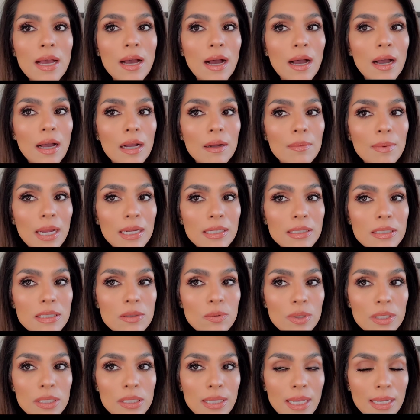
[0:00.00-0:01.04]
I just
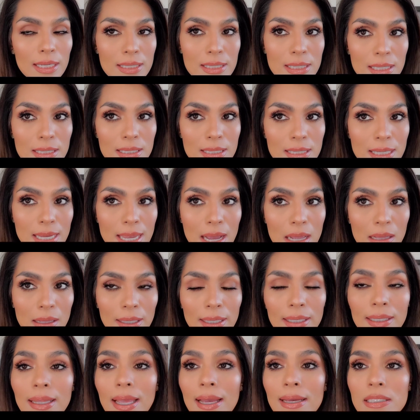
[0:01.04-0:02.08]
want to, like I said, see how long
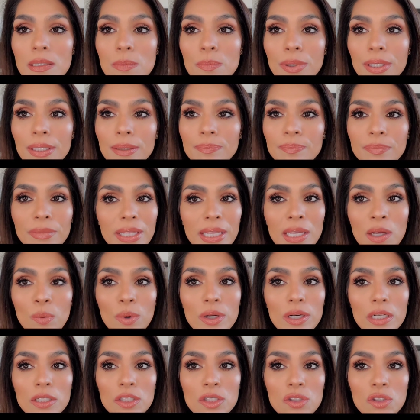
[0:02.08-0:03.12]
it lasts. But it
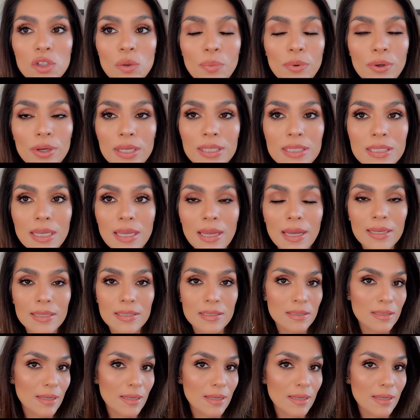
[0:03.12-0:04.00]
went on super easy, guys.